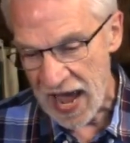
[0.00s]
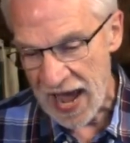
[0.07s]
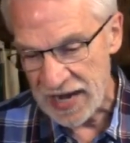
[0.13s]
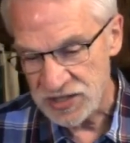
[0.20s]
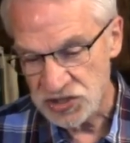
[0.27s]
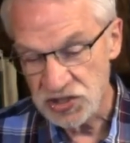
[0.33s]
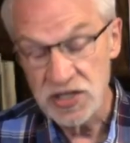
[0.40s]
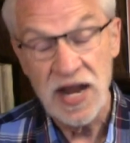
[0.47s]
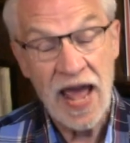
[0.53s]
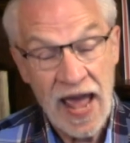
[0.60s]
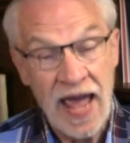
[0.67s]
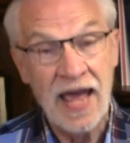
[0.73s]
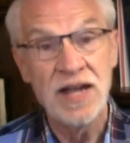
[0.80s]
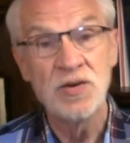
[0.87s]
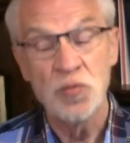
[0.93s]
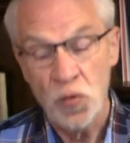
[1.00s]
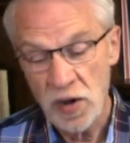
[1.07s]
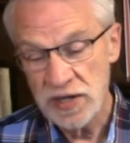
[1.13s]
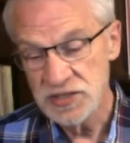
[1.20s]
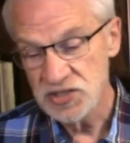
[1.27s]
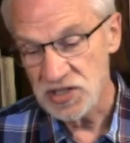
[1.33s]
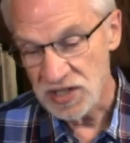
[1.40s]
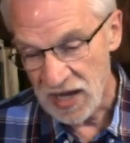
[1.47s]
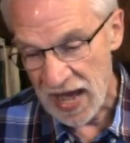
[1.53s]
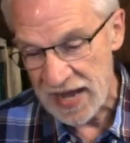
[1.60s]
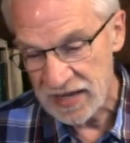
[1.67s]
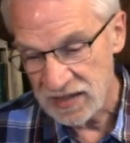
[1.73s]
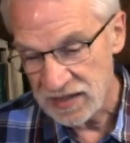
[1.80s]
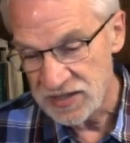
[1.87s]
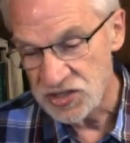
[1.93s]
action and was
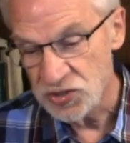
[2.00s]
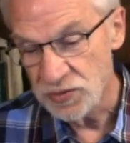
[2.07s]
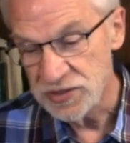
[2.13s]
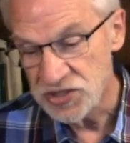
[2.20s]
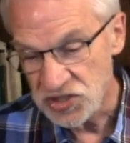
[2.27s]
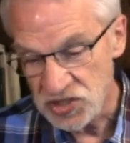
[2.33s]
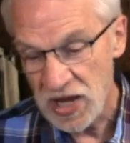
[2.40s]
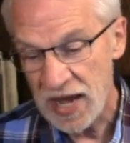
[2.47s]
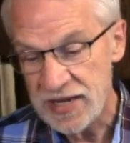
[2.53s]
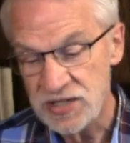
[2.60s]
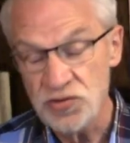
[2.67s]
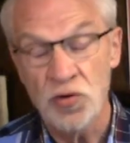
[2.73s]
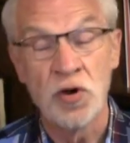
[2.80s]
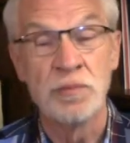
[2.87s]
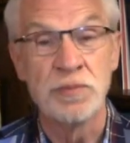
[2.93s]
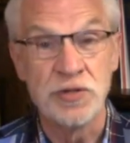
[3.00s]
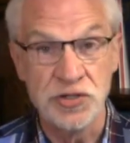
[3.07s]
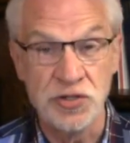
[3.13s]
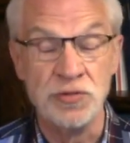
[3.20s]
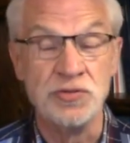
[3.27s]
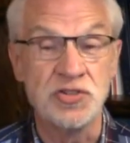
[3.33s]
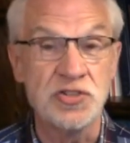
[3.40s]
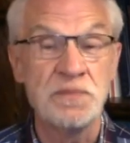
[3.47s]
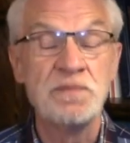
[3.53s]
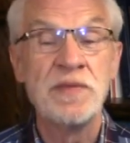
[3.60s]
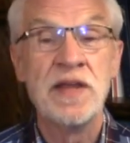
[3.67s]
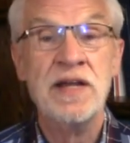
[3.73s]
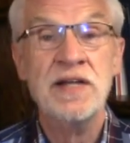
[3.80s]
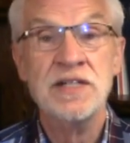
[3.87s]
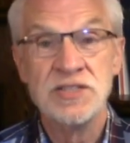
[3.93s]
likely to incite or produce
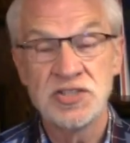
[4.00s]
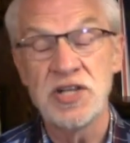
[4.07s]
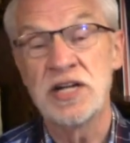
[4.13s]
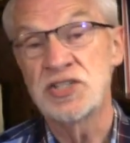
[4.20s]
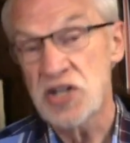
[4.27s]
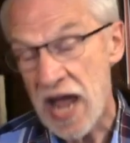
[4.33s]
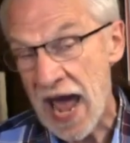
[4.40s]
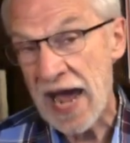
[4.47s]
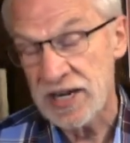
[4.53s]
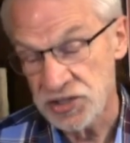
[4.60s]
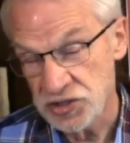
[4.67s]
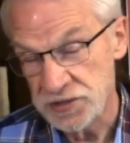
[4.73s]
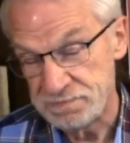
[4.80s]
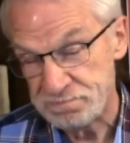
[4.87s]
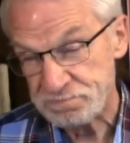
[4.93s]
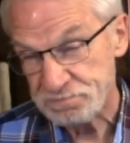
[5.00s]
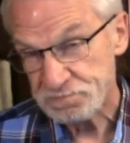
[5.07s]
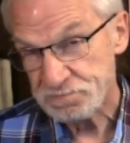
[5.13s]
such action.